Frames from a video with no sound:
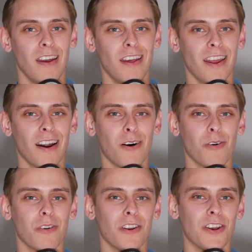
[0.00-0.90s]

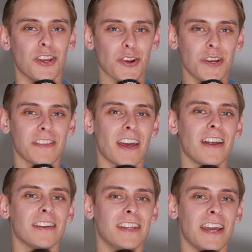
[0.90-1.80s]
Now, during
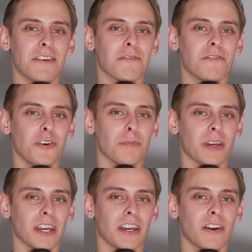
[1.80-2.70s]
that day of
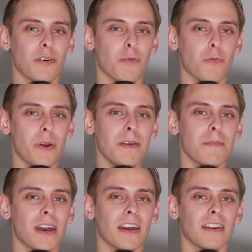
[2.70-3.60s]
filming, we
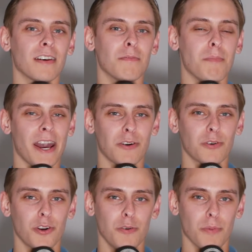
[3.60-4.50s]
met
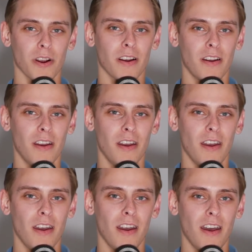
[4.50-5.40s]
Michael Cooper.
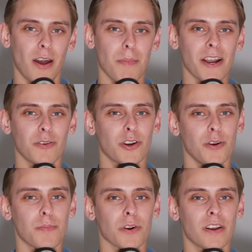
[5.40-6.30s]
Now, Michael
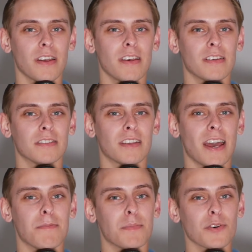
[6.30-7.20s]
Cooper is
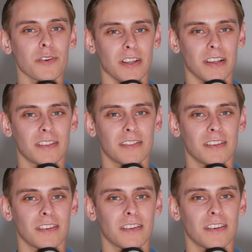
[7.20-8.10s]
a
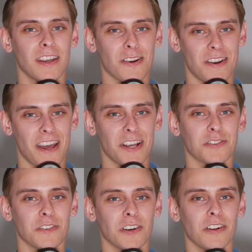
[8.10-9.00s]
muralist here in
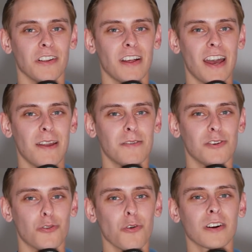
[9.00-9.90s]
Nashville,
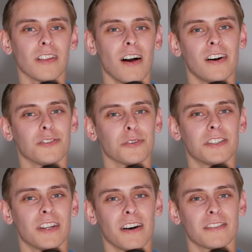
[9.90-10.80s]
and Doric Lodge
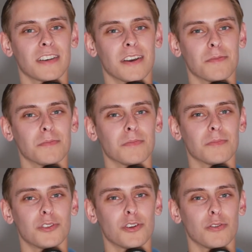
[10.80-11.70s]
reached out to
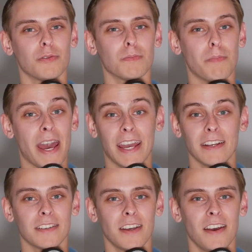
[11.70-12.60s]
him to paint